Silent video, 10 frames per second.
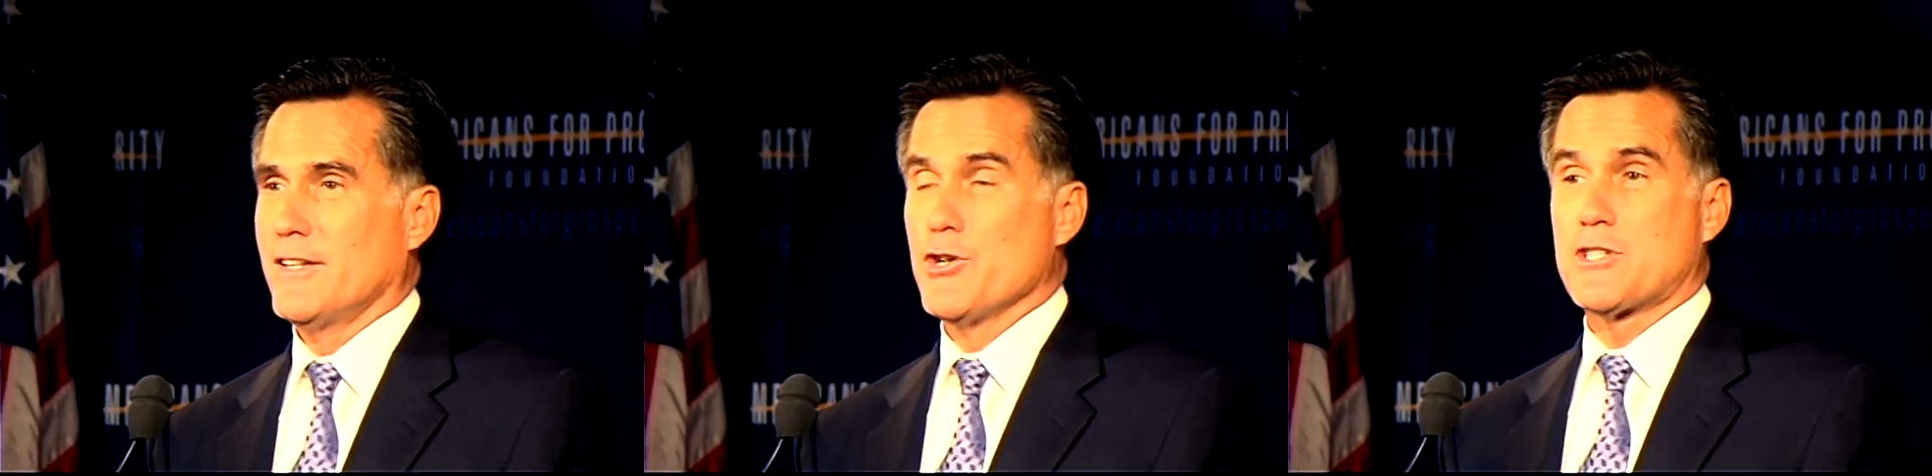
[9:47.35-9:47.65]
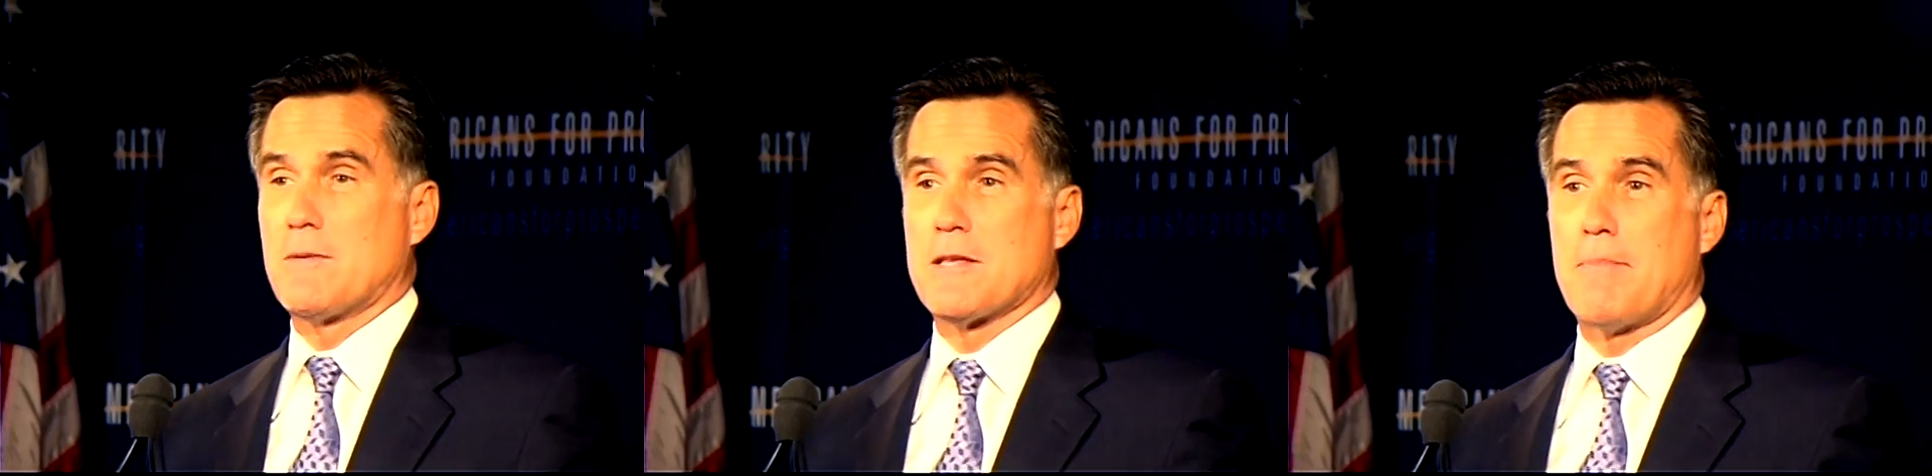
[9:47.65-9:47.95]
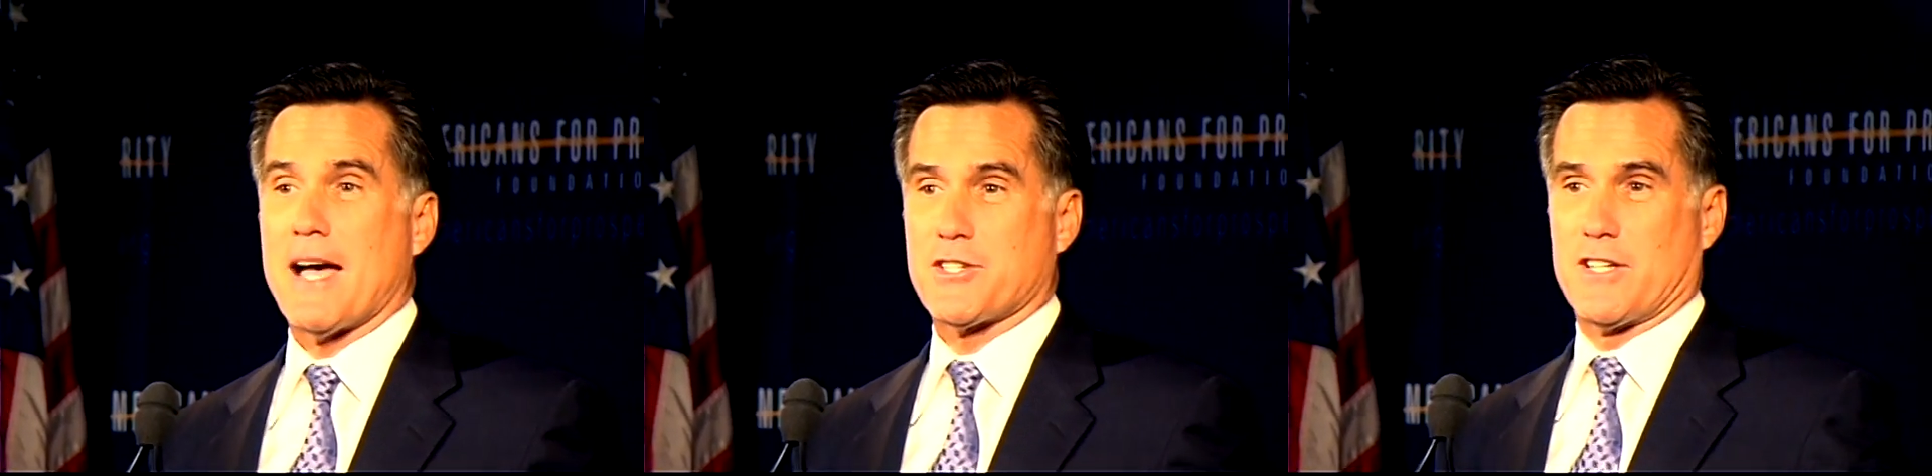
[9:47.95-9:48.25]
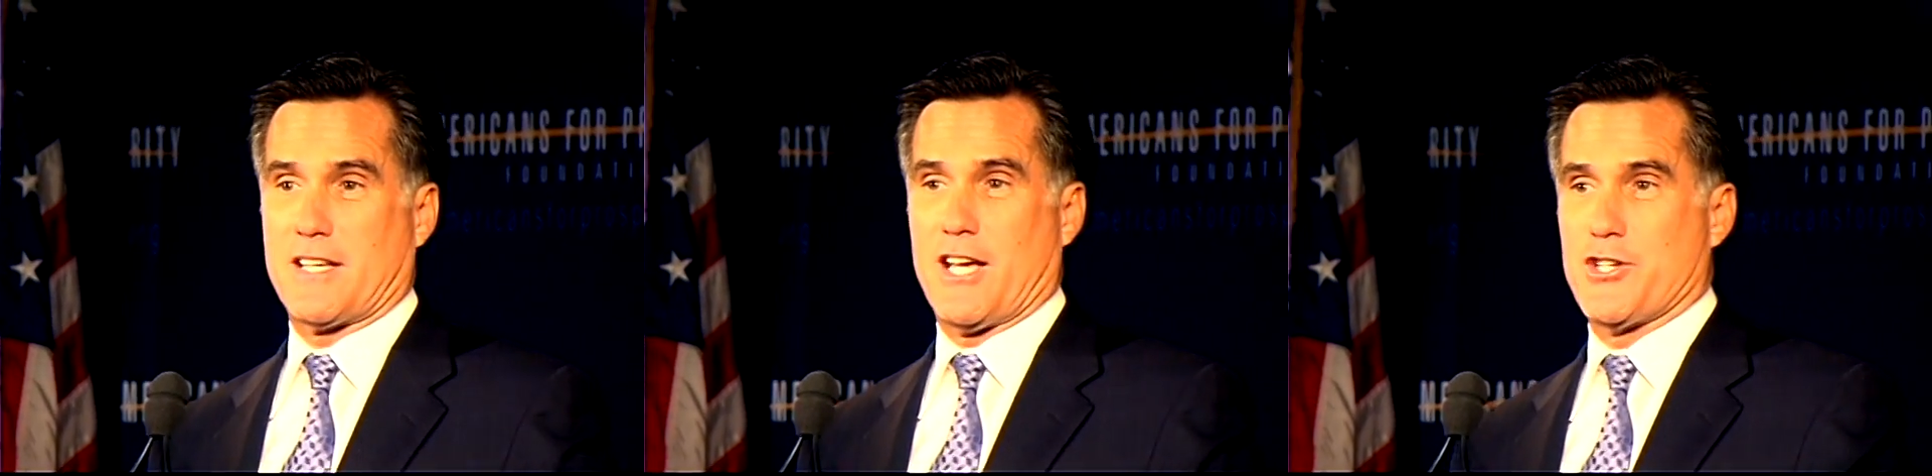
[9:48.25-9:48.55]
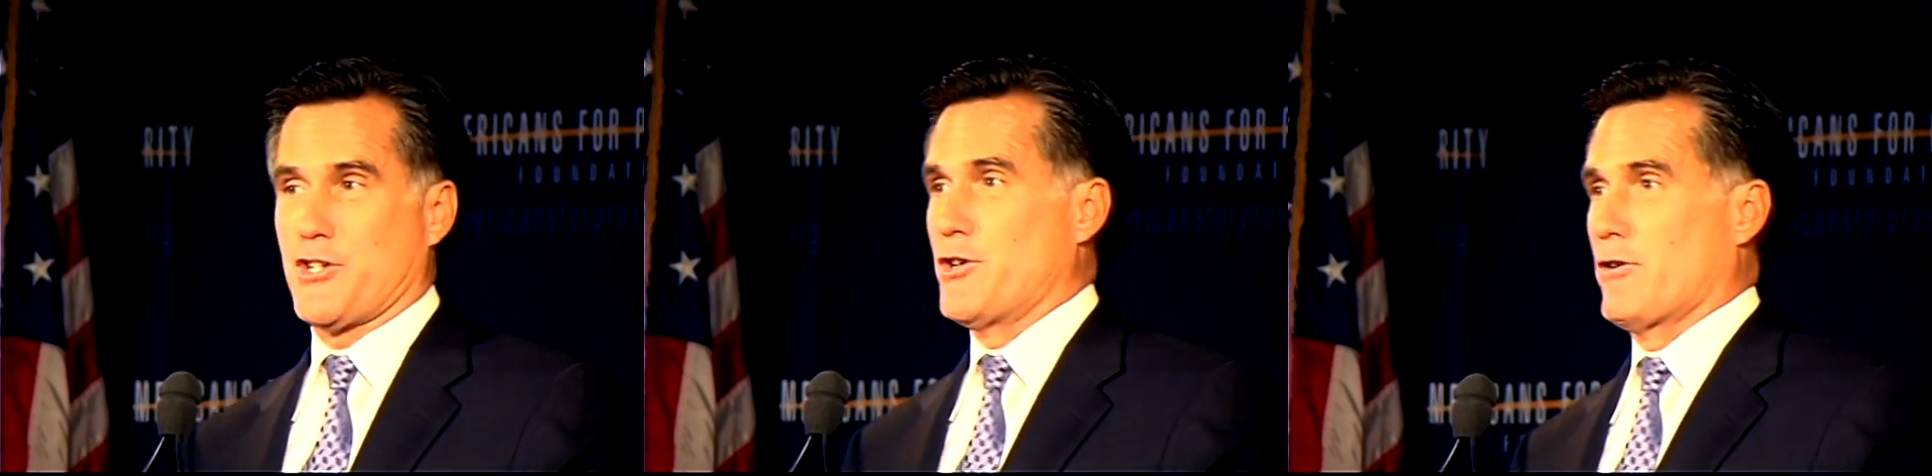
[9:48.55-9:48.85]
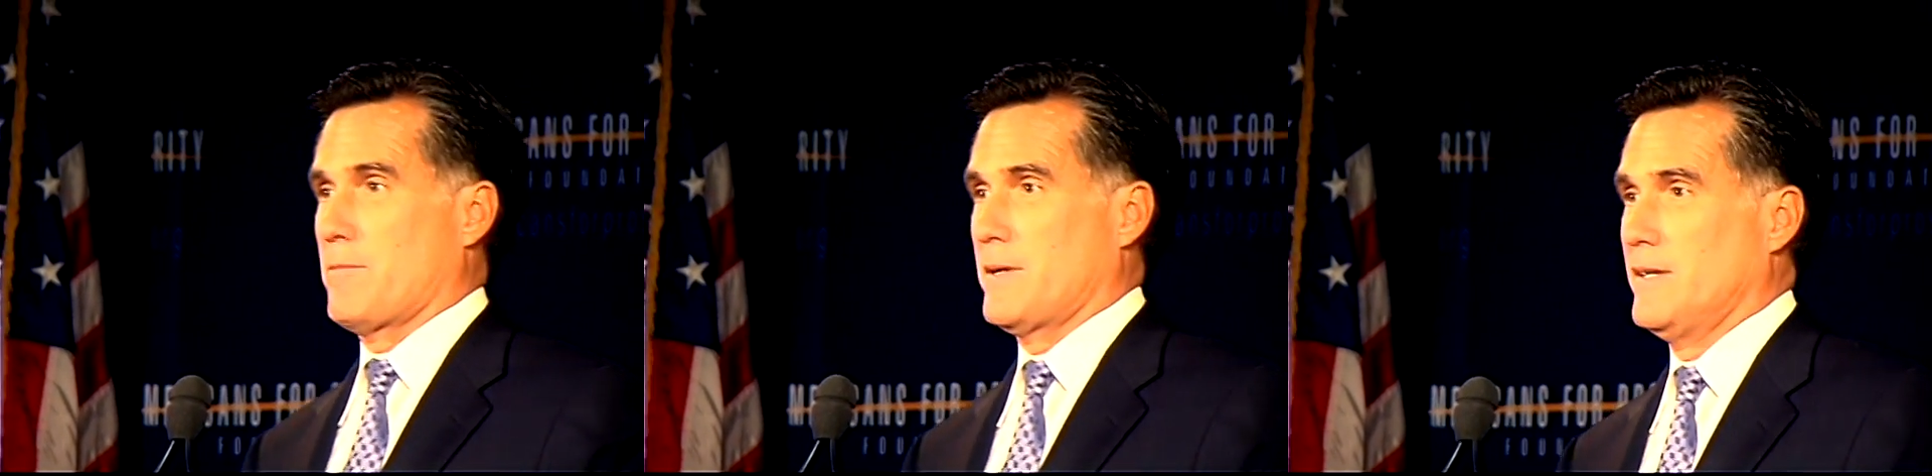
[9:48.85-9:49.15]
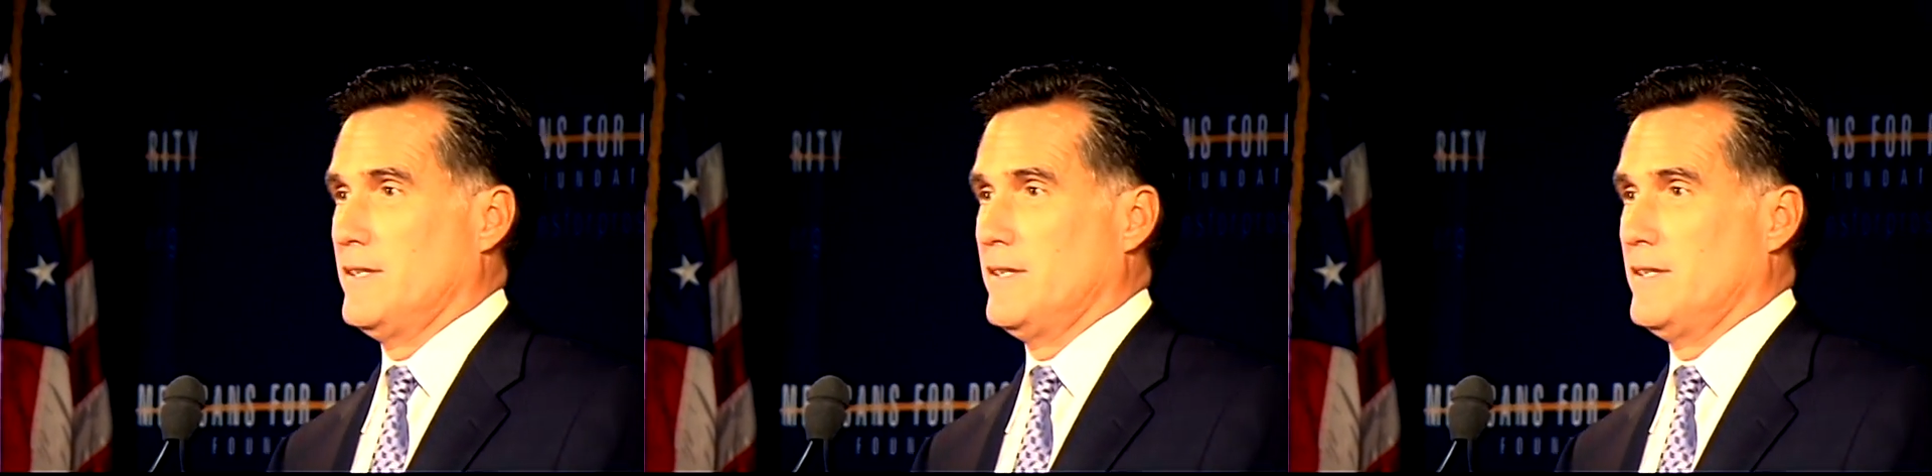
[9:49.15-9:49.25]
Used to be the basket case in Europe.